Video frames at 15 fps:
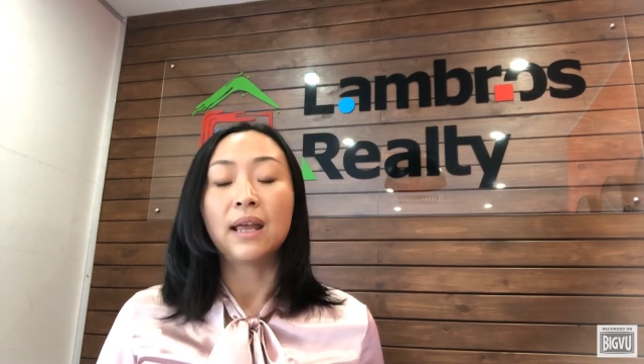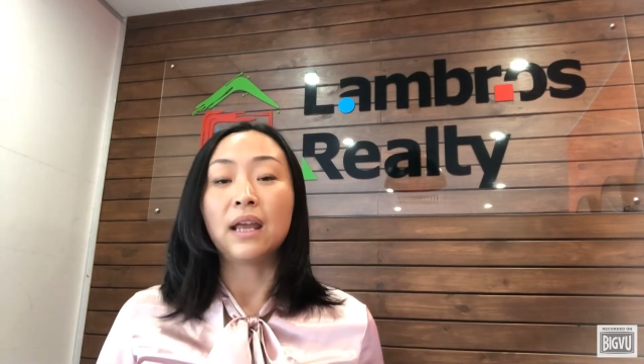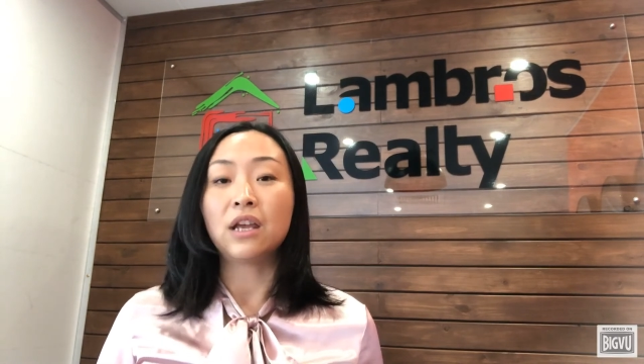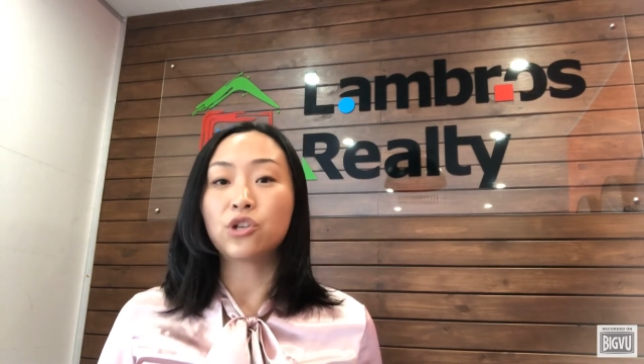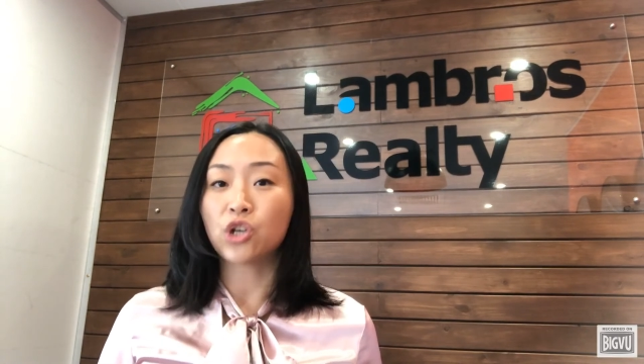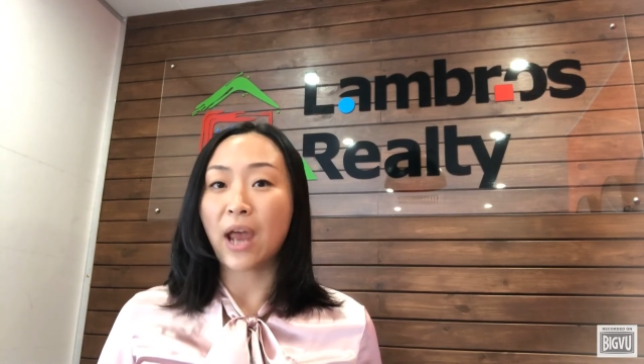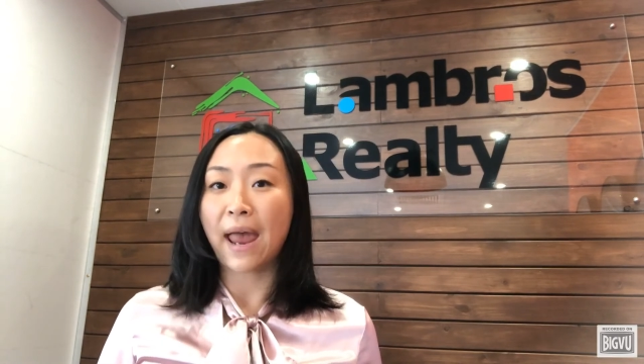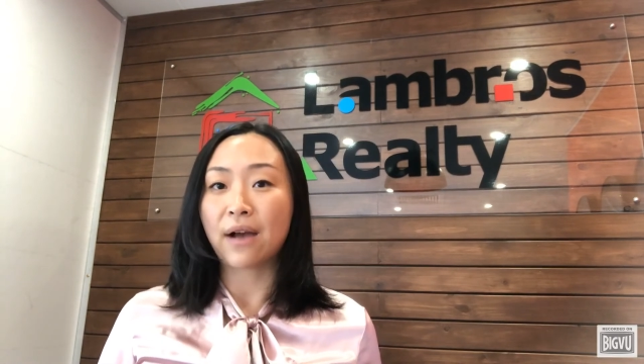
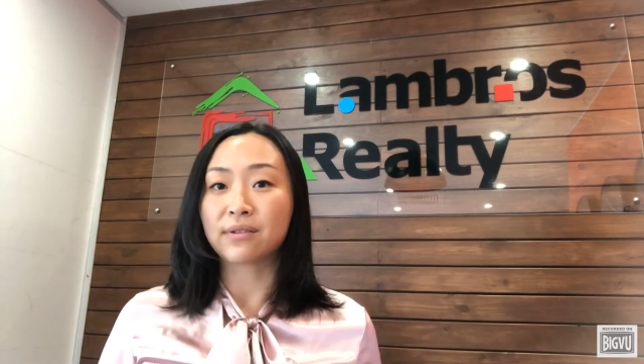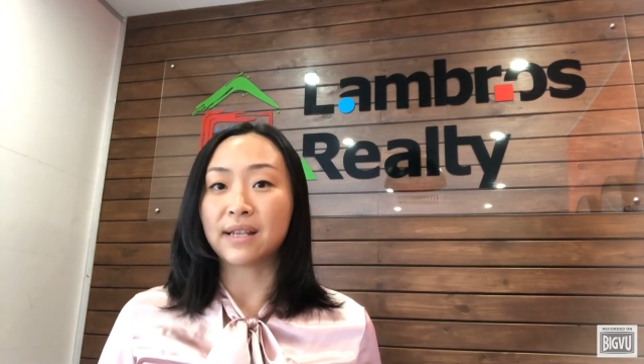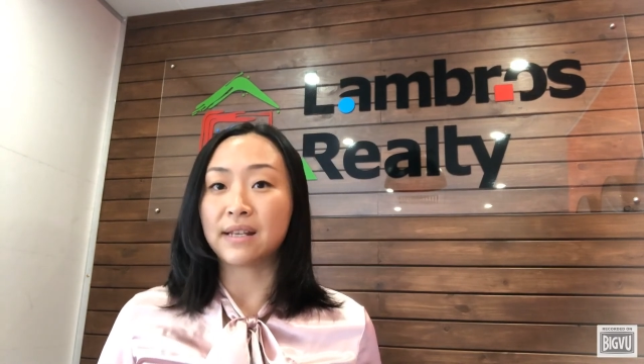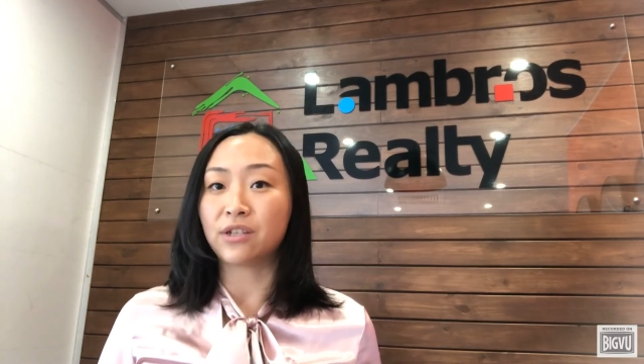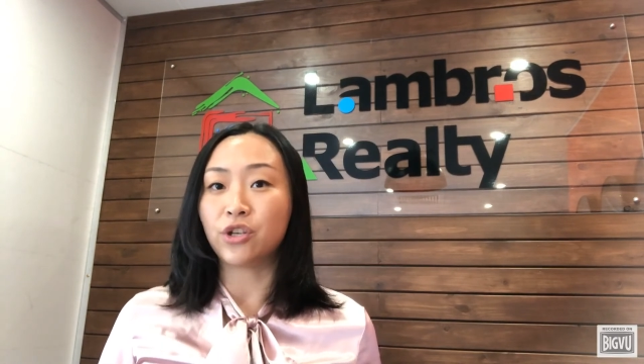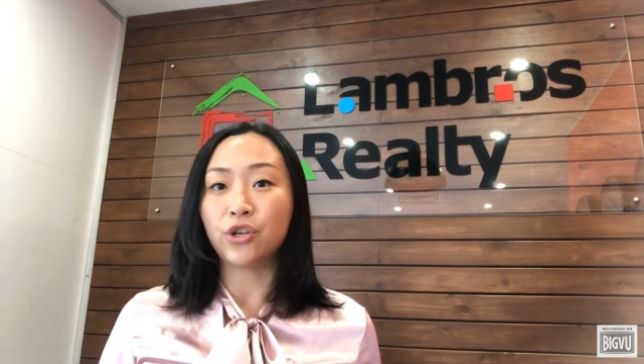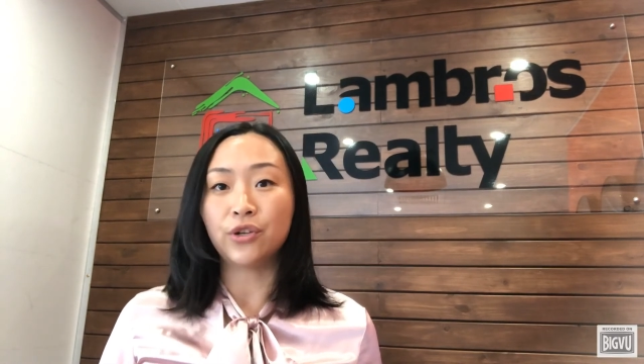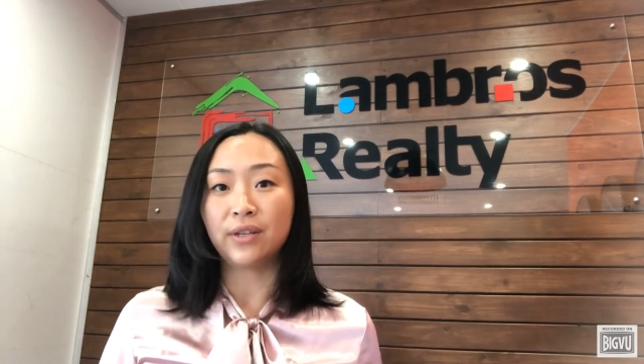Each house
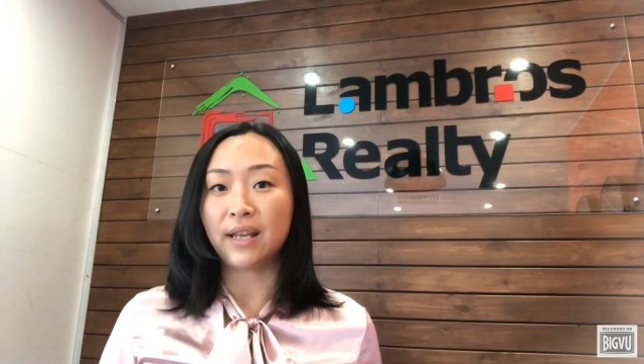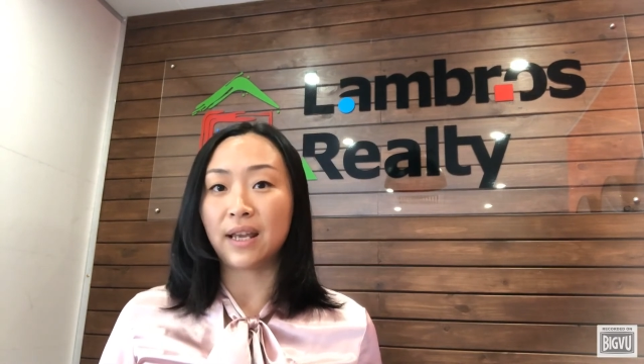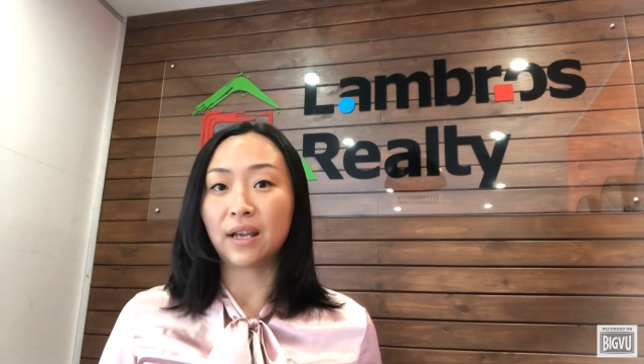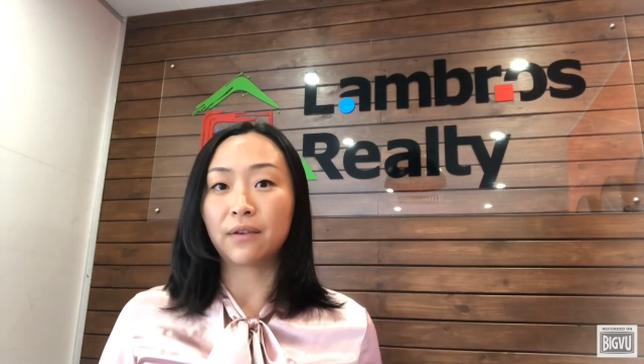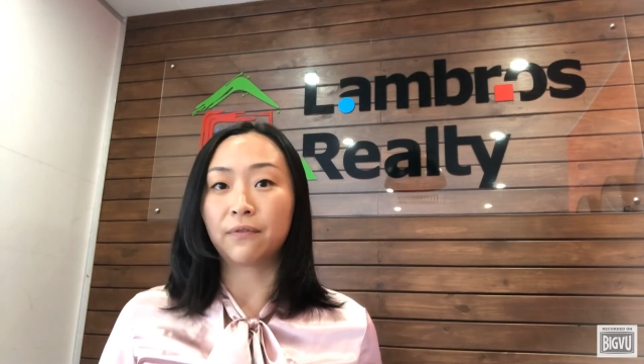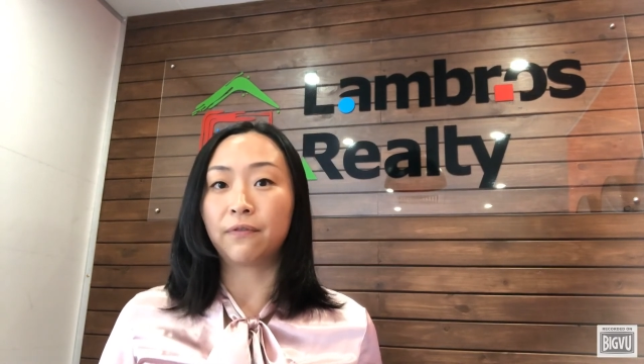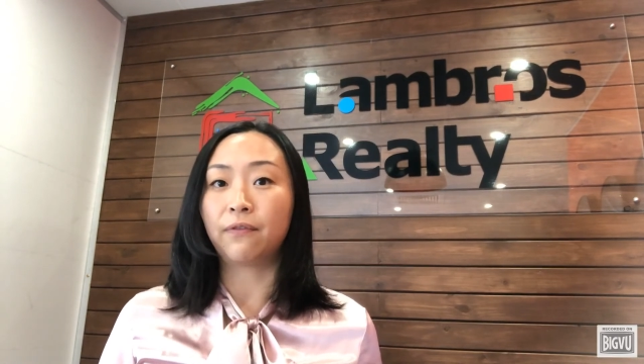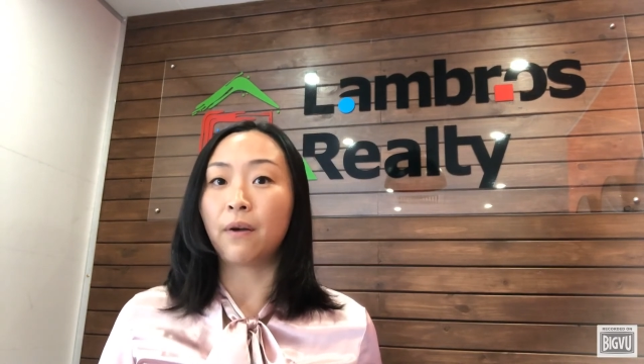is
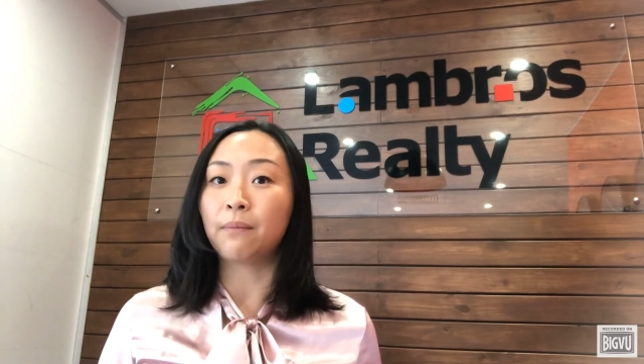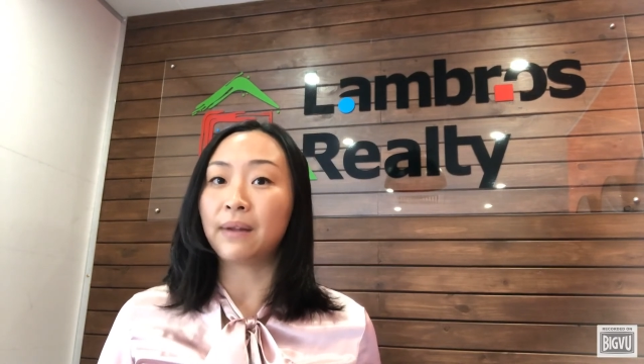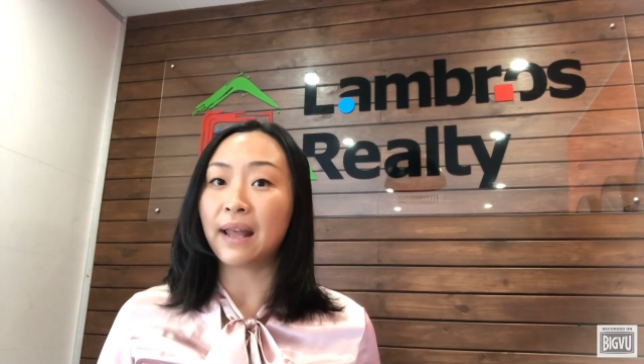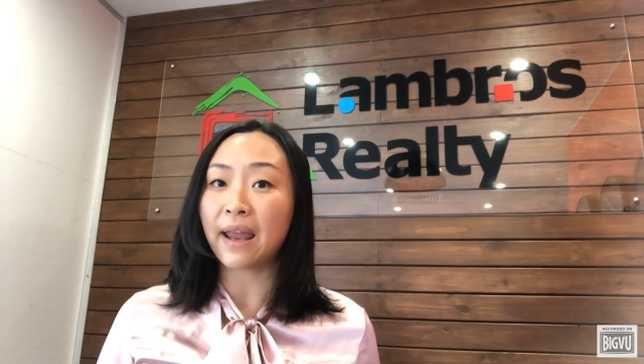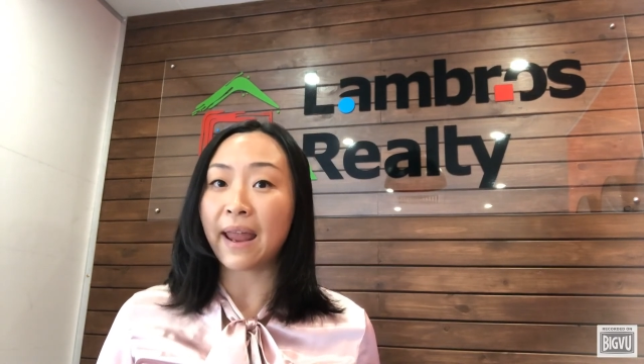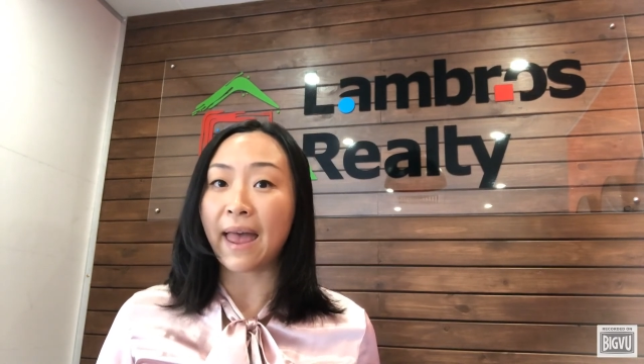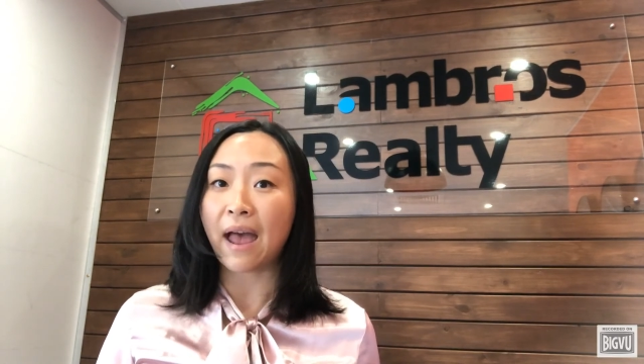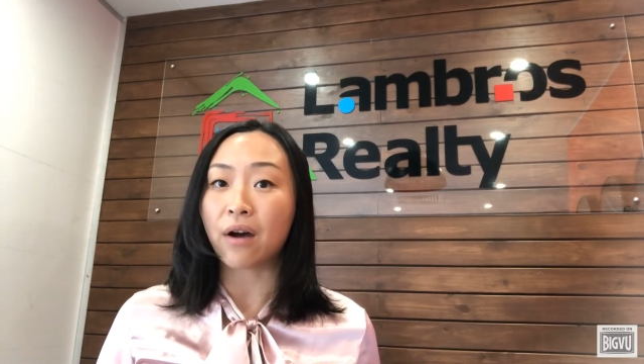unique, from
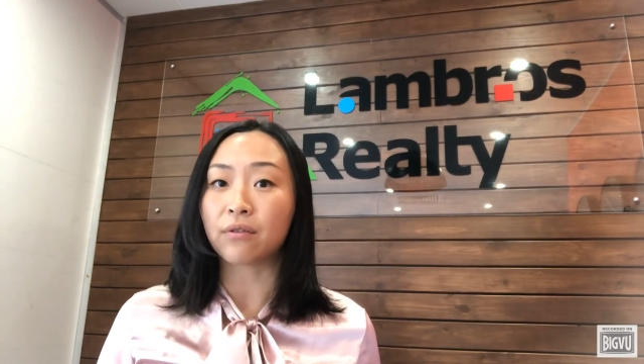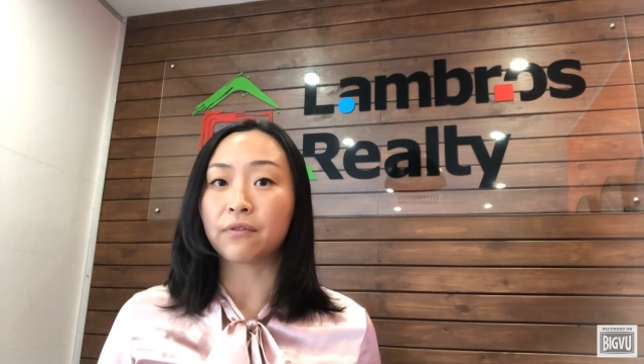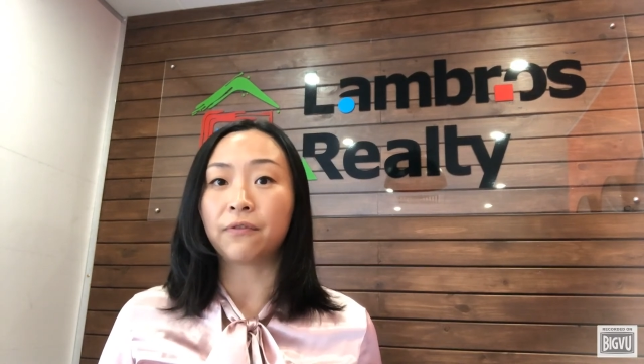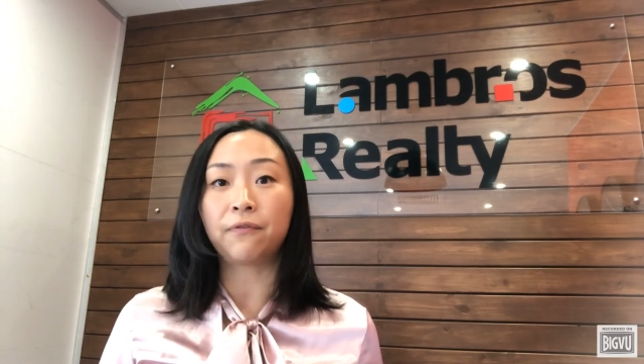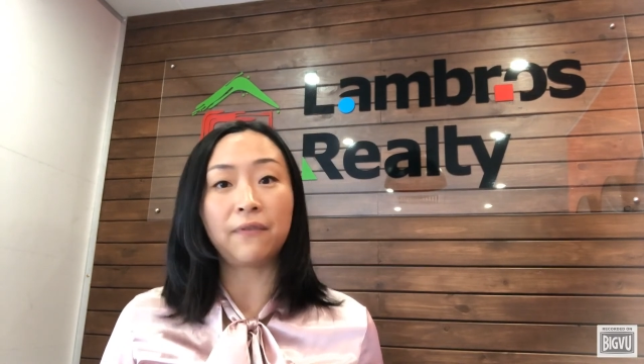layout,